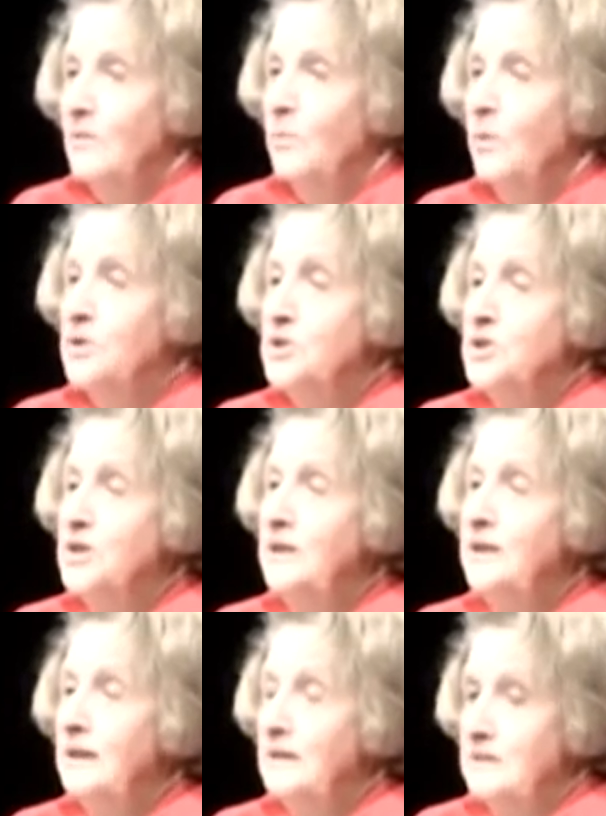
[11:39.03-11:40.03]
What she
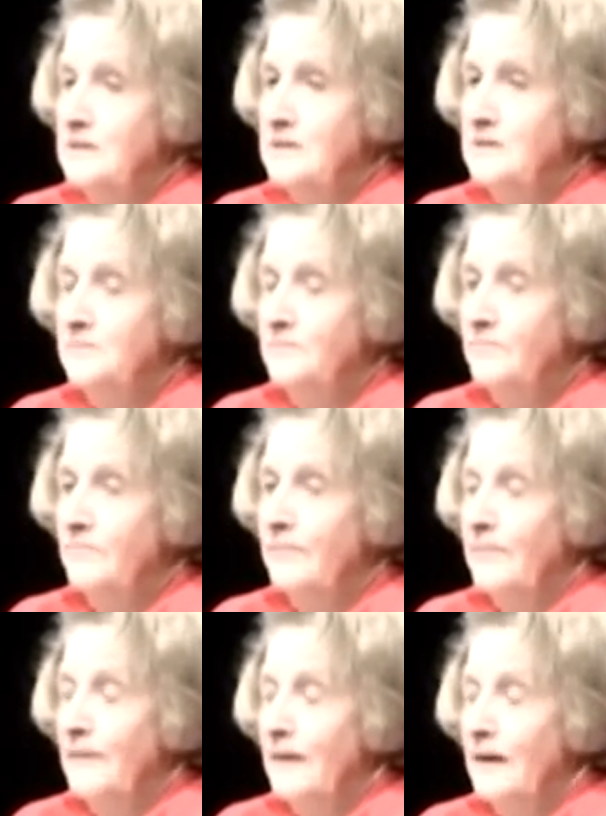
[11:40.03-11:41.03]
did,
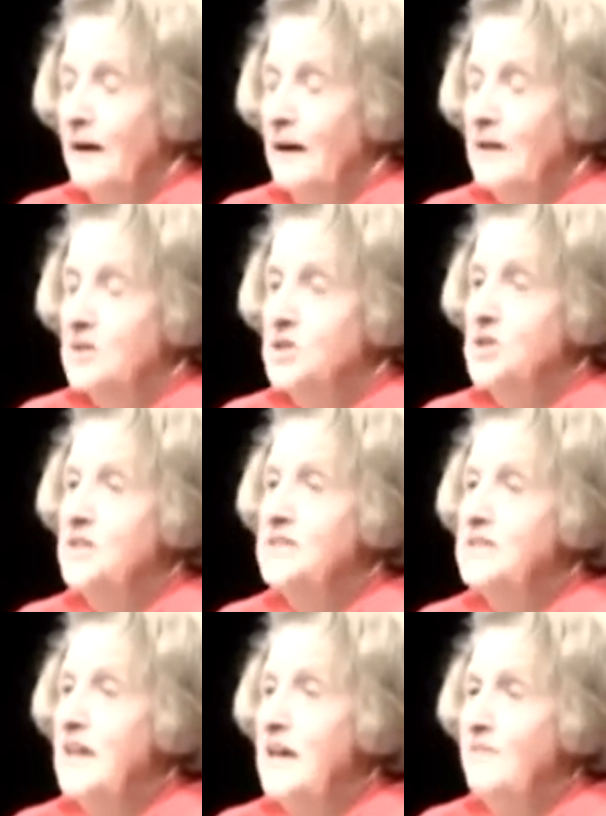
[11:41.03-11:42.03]
she
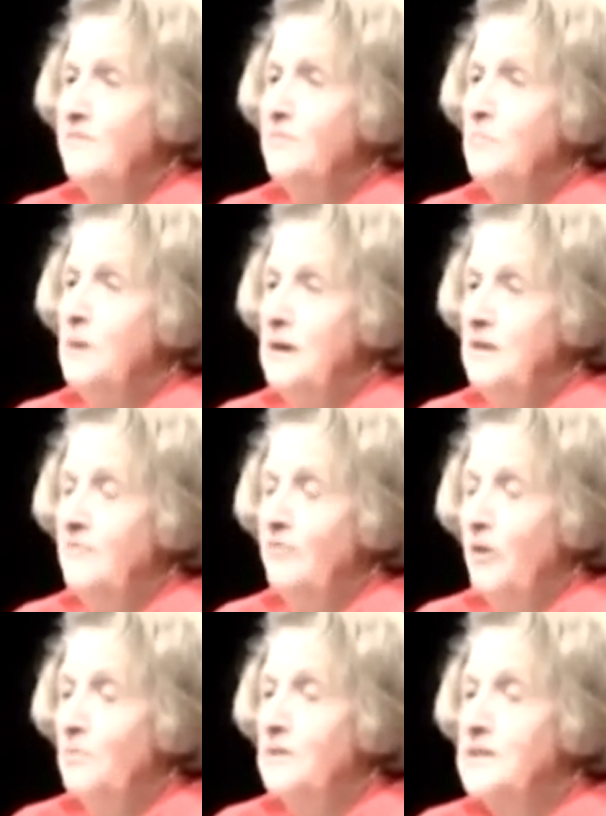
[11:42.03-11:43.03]
saved me
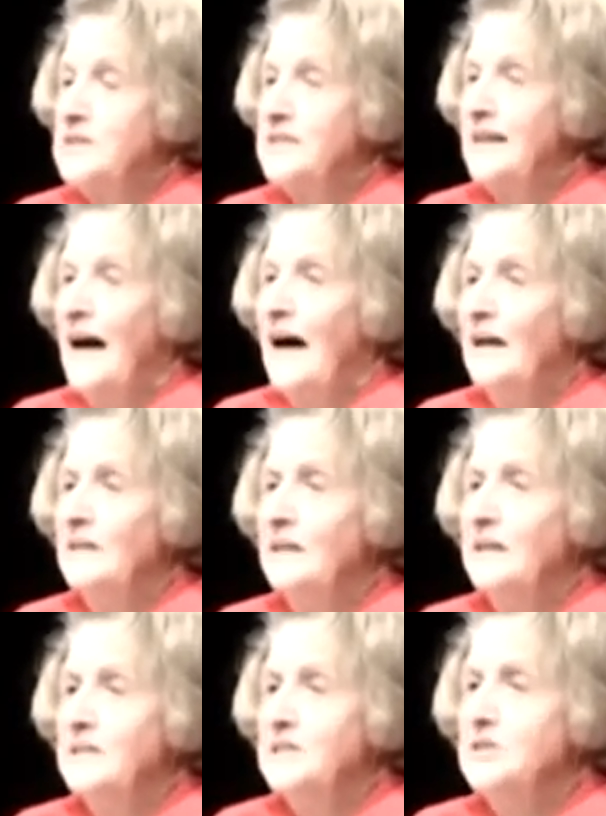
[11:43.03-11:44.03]
from this
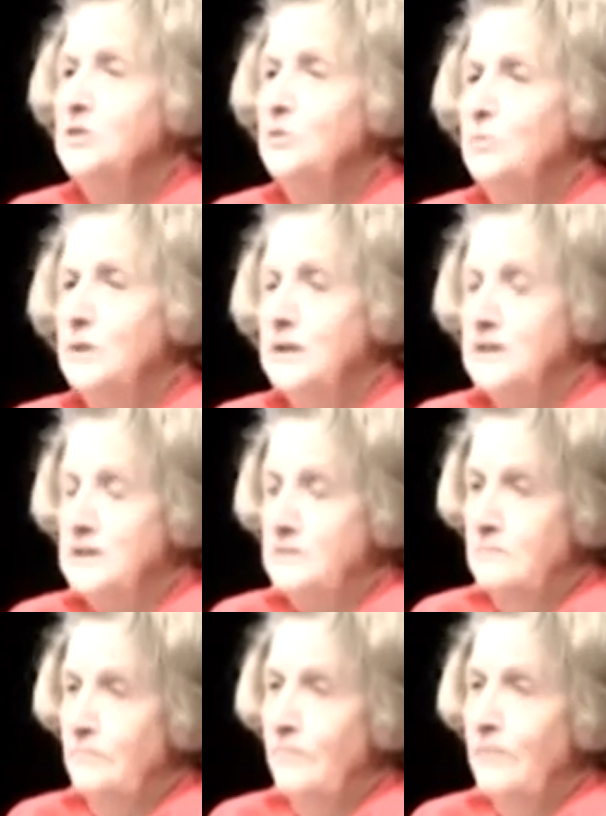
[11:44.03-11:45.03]
godless
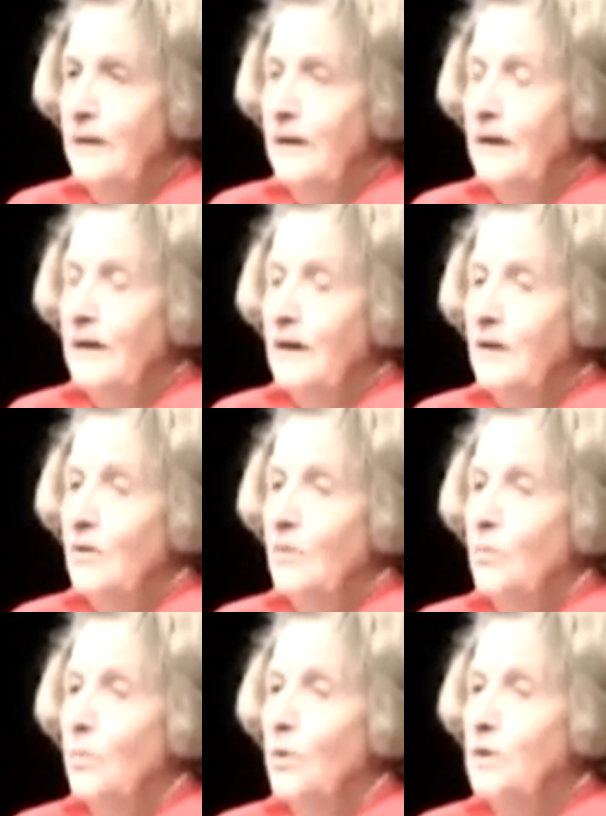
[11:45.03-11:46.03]
humanism,
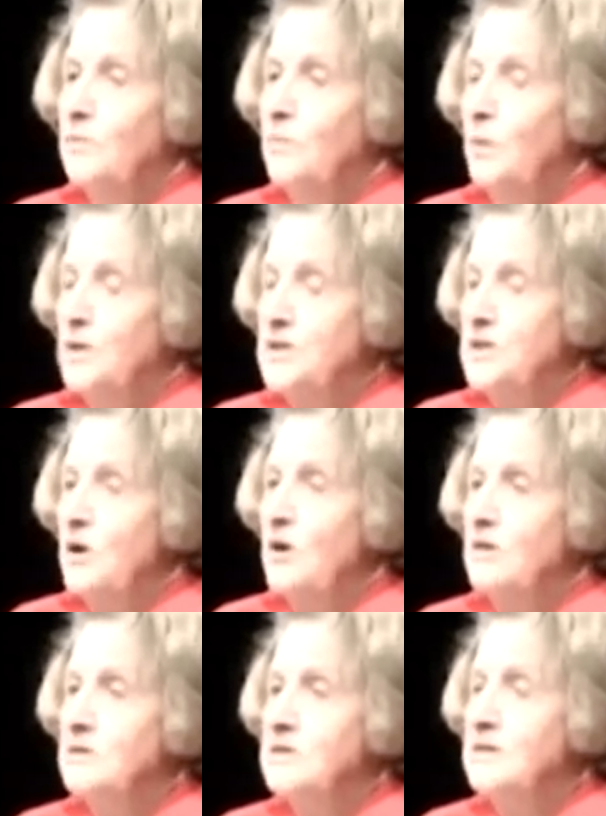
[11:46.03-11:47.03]
what was
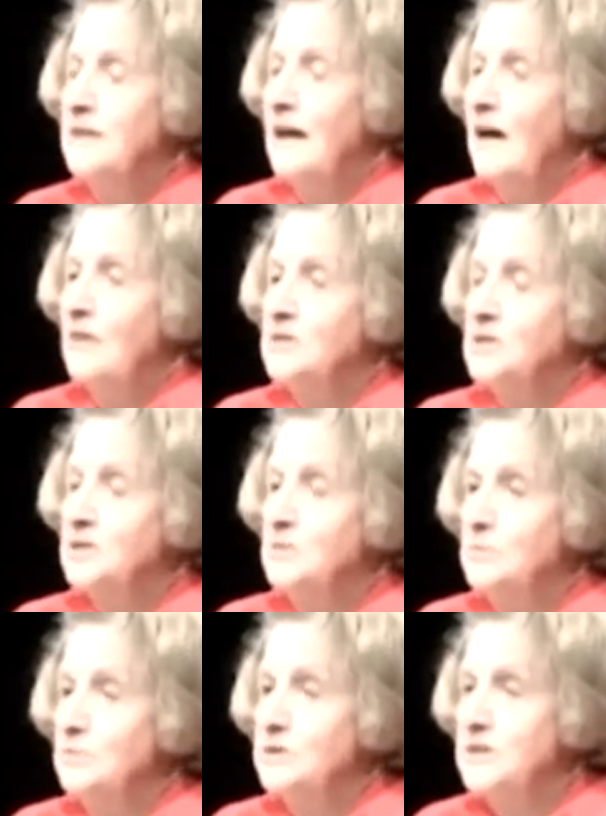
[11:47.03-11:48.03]
taught in our
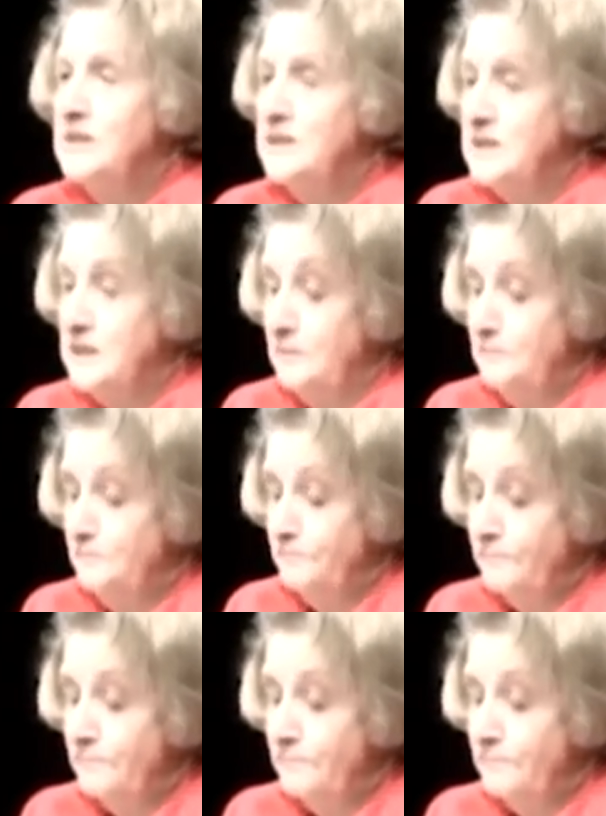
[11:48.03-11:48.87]
school system.